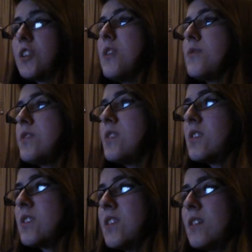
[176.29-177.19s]

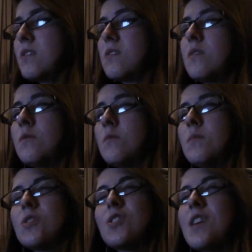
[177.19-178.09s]
Closest thing
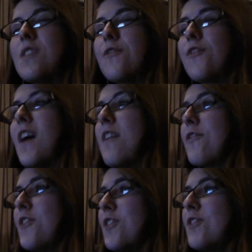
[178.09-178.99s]
to Michelle
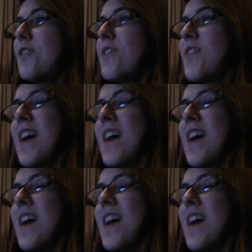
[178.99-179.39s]
Pfeiffer